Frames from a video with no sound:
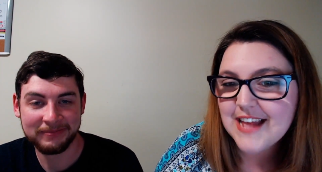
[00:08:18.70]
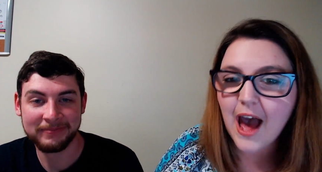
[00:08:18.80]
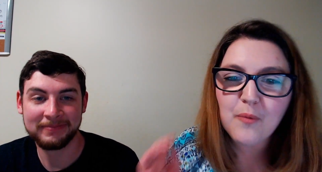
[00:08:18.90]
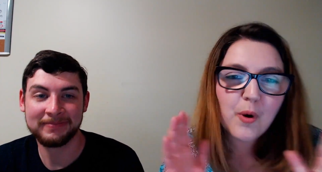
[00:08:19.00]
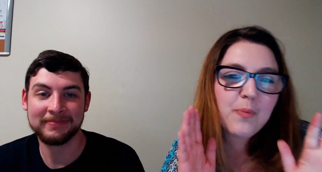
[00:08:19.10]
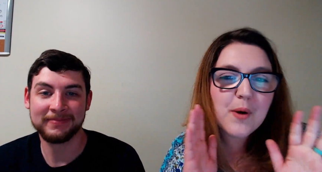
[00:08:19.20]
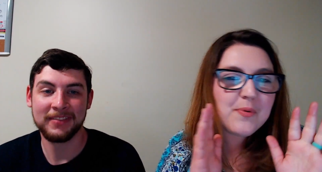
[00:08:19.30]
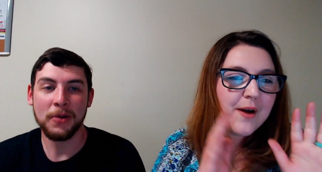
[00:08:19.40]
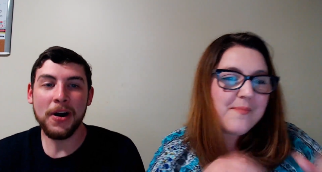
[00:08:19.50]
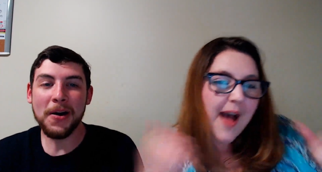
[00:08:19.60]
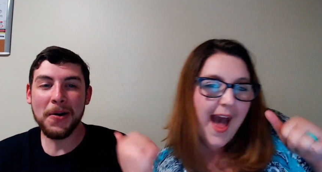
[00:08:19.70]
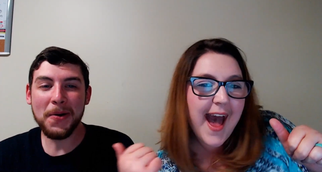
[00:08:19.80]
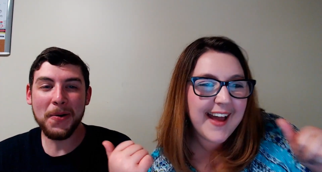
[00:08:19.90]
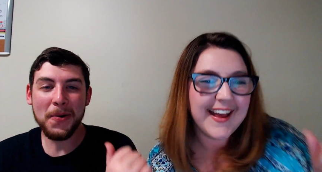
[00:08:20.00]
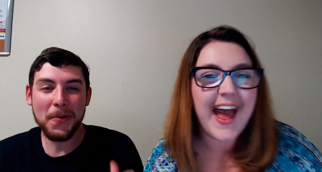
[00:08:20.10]
Speaker 1: sound. Whoop whoop
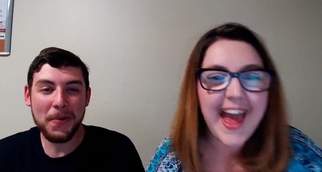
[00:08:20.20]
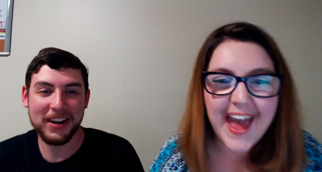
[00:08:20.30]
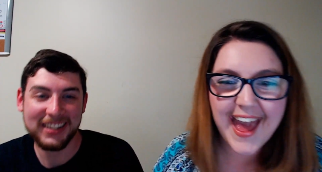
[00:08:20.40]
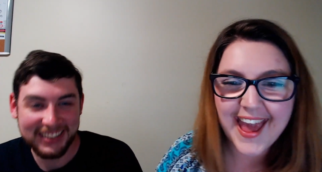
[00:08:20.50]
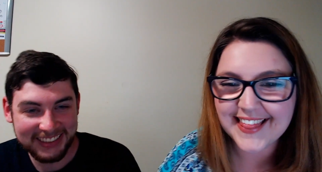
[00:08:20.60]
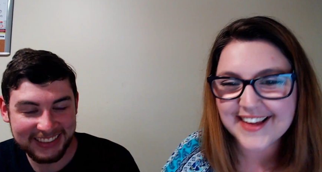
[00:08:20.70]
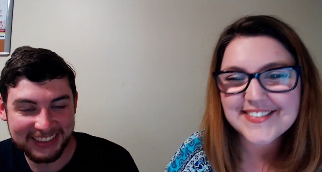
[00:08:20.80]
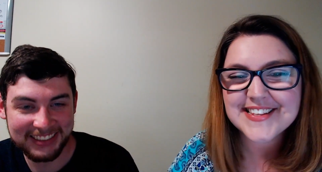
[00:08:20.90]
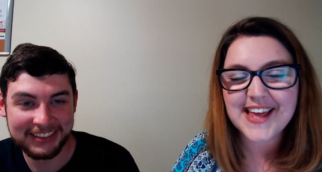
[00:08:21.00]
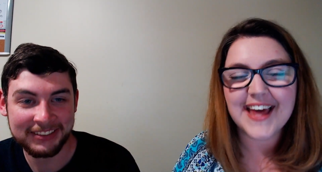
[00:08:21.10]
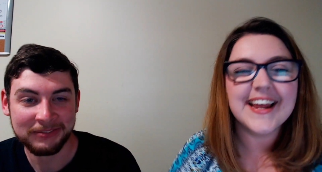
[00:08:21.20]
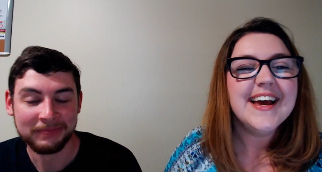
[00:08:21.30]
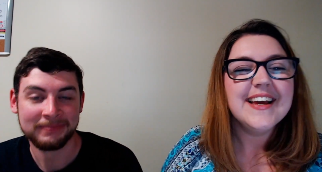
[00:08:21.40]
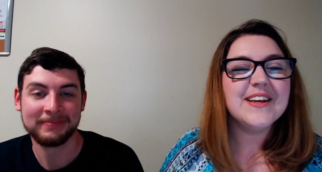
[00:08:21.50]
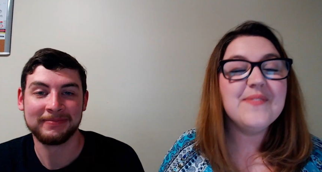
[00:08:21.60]
whoop. Woo! Hey, that was good.
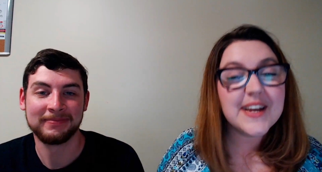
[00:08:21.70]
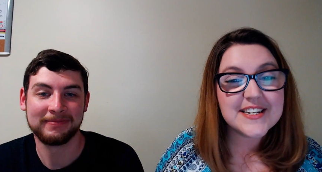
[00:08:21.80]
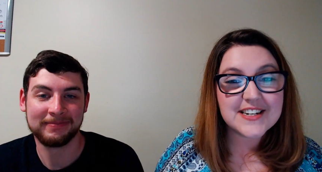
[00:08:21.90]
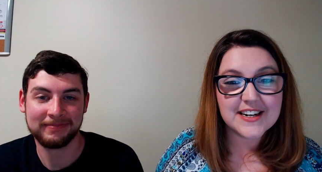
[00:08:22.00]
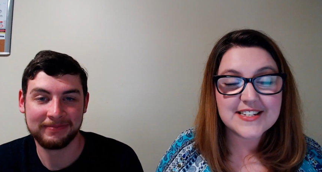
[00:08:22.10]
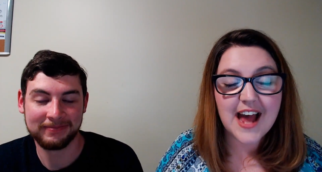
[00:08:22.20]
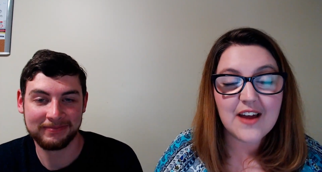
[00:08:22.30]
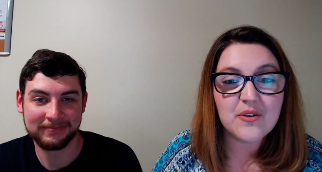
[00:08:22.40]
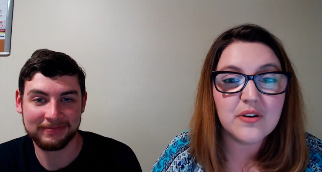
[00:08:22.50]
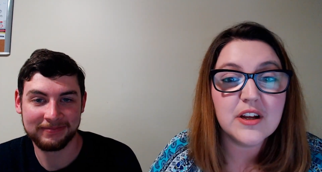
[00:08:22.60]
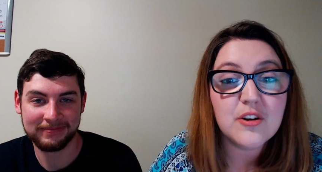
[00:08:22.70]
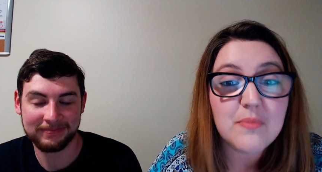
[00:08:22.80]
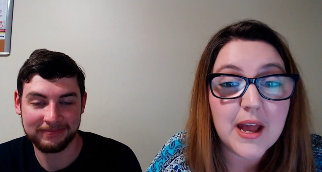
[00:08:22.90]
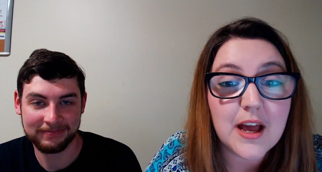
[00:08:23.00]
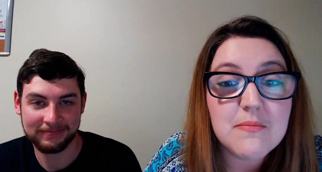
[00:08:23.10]
You make a cheering sound, or you'll
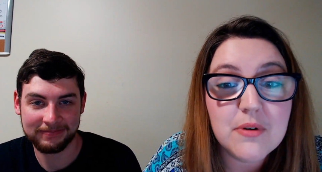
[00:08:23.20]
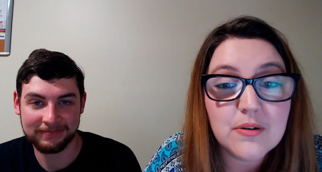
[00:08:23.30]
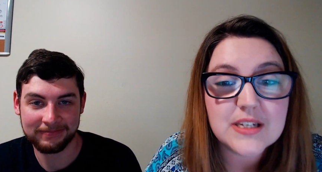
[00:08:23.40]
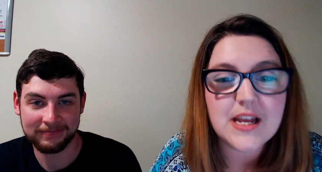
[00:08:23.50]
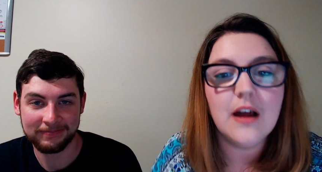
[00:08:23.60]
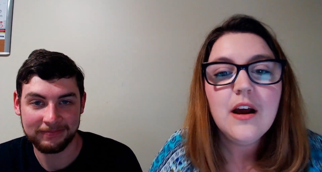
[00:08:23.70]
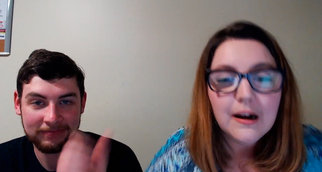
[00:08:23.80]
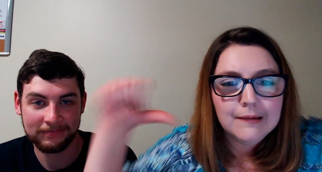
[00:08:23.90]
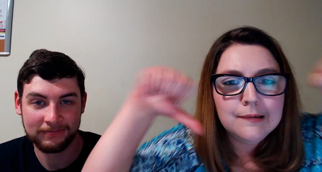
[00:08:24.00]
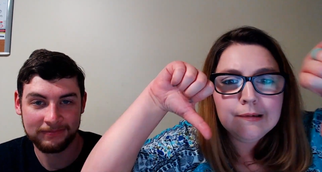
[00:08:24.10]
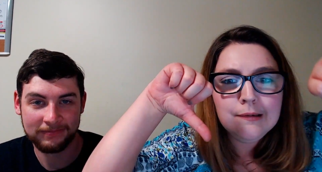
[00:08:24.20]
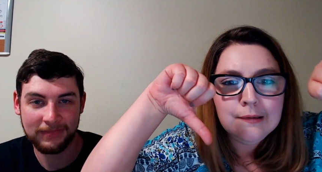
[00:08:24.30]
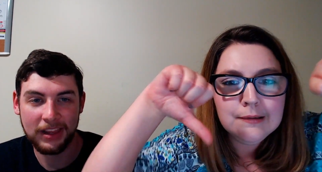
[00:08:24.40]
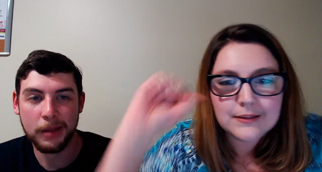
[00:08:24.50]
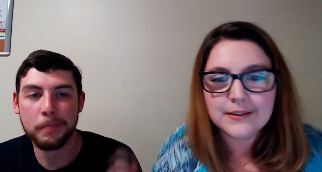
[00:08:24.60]
make a booing sound.
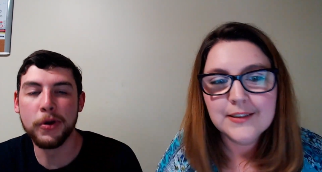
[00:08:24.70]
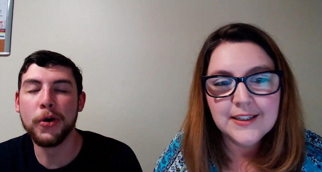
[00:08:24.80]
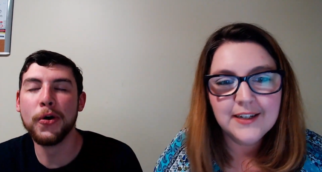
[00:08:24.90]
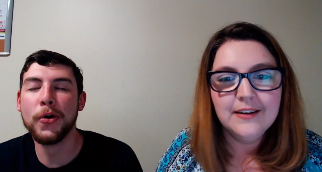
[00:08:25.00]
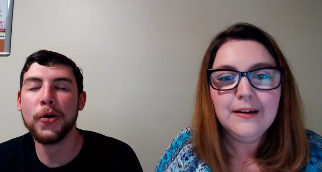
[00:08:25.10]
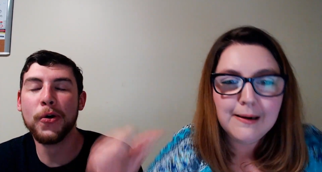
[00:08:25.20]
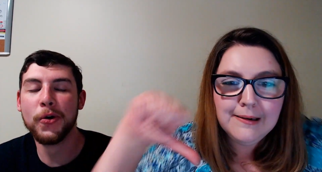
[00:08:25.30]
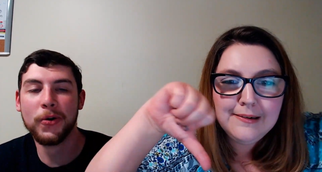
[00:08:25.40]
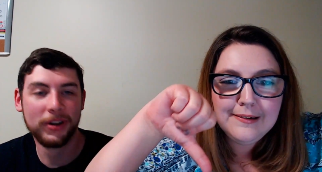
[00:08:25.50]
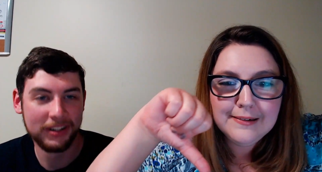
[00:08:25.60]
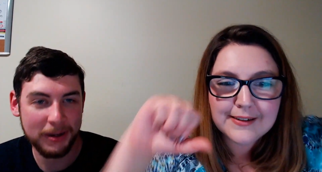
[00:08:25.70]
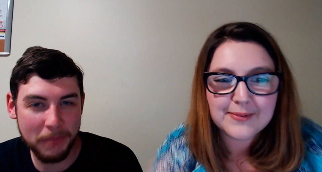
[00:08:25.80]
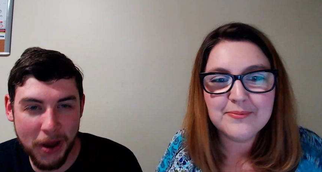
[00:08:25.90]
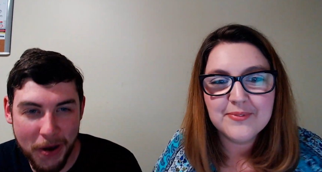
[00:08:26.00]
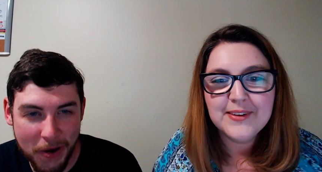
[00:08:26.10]
Arrgh!
Speaker 2: Boo! Arrgh!
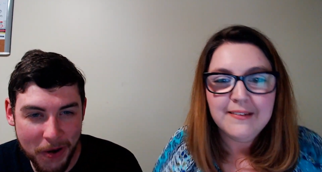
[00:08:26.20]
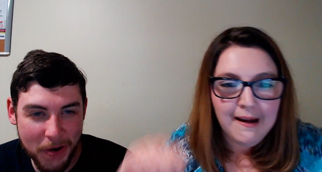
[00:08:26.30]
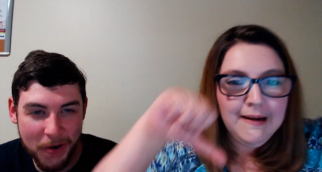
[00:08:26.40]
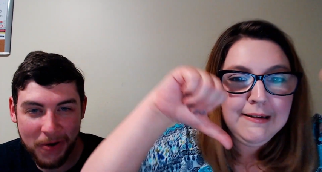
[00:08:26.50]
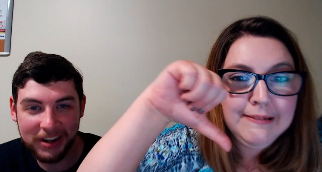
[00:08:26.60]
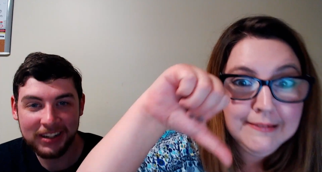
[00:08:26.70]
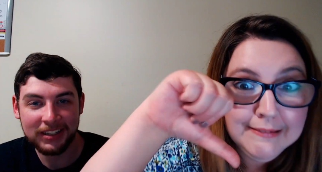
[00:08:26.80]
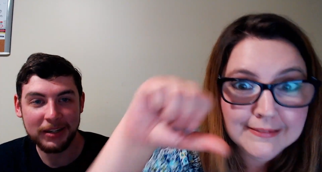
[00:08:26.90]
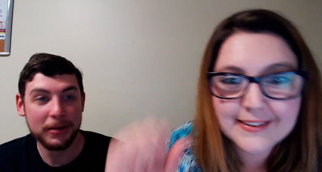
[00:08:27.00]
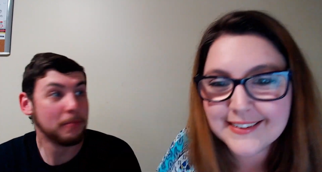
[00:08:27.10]
Boo! Arrgh!